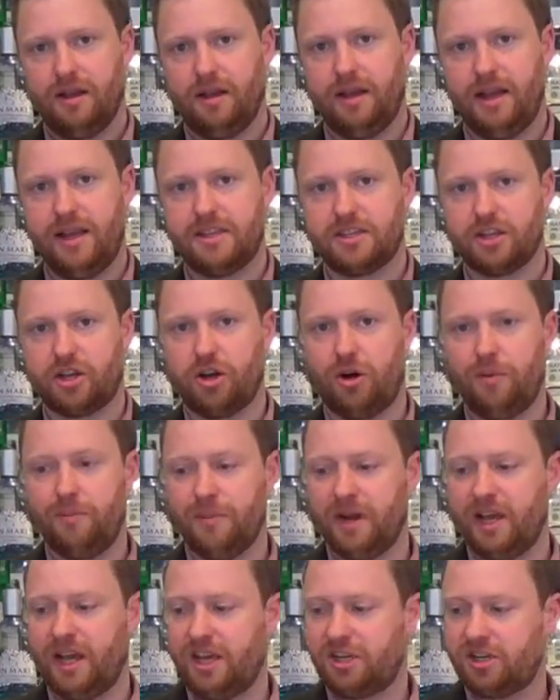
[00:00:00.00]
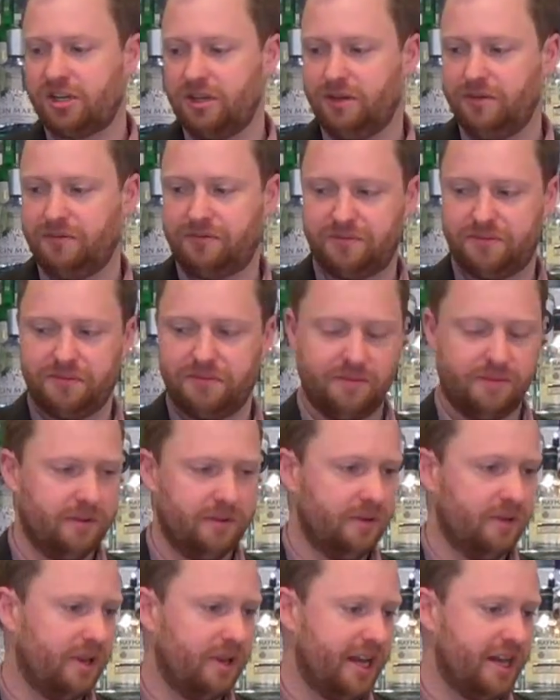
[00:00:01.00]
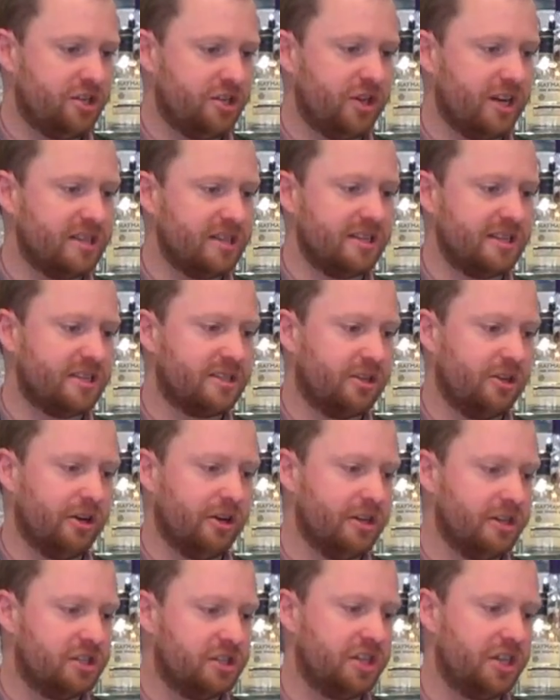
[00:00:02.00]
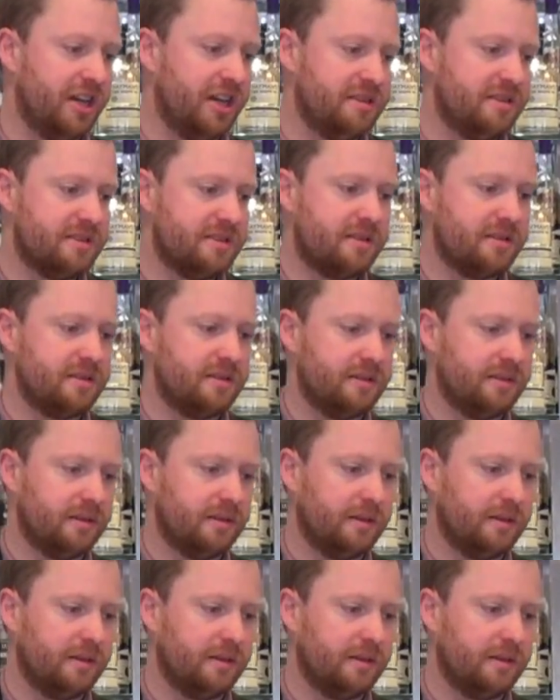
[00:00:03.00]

It's a combination of interesting Scottish gins,